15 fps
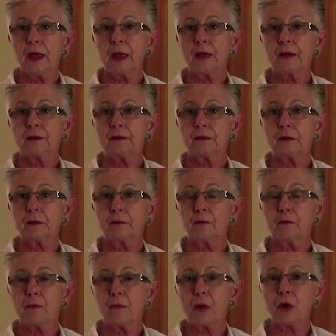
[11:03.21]
And
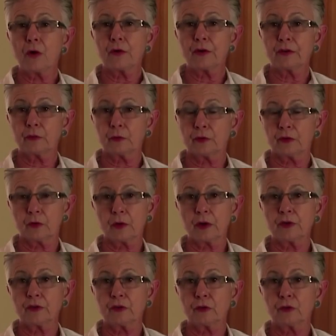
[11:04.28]
Marius was a
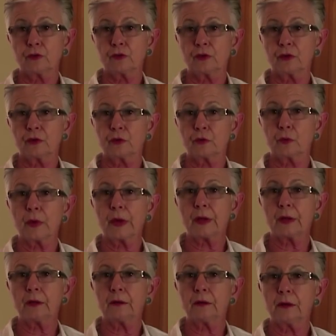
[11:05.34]
great surgeon as
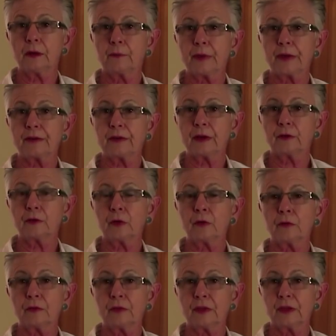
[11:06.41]
well, but I
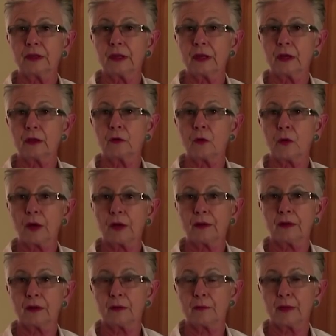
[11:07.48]
don't think he had
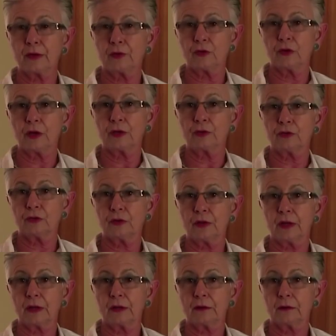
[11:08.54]
quite the imagination
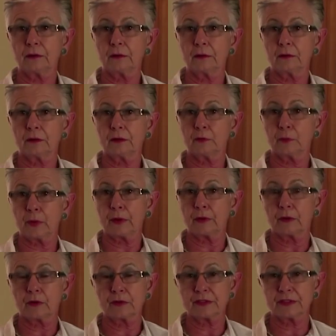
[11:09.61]
that his
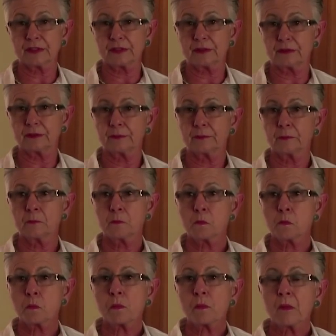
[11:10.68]
brother Chris did.
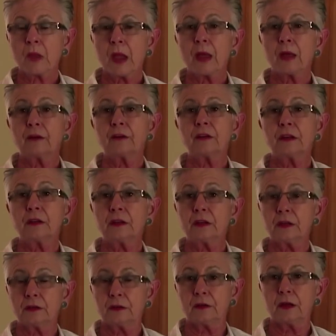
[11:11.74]
And he
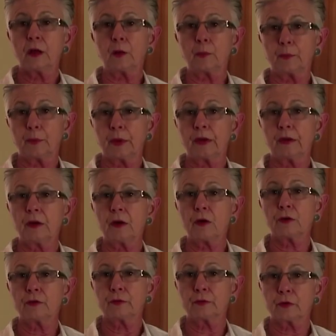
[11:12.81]
needed help. And he
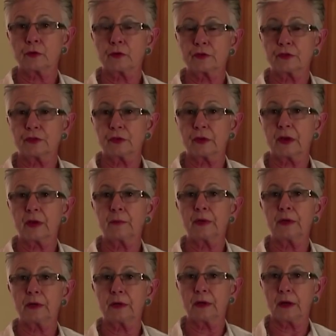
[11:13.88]
asked for Chris to come
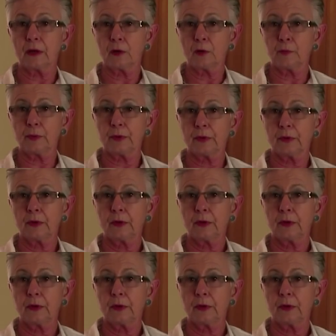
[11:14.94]
in and help.